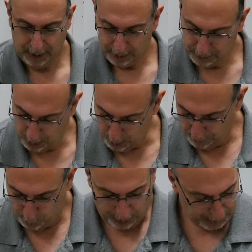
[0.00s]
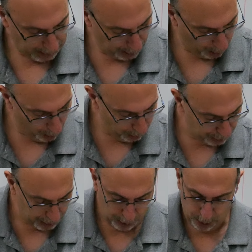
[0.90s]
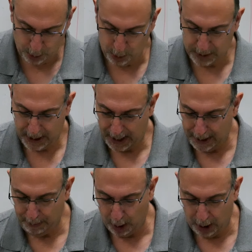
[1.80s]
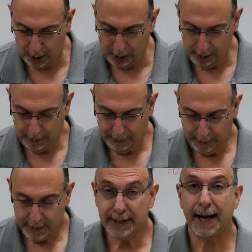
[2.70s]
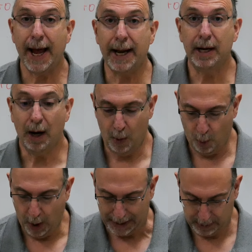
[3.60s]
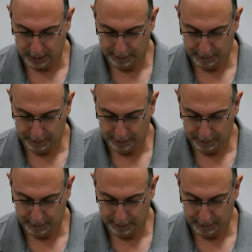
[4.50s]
So we're going to go to table 10 what?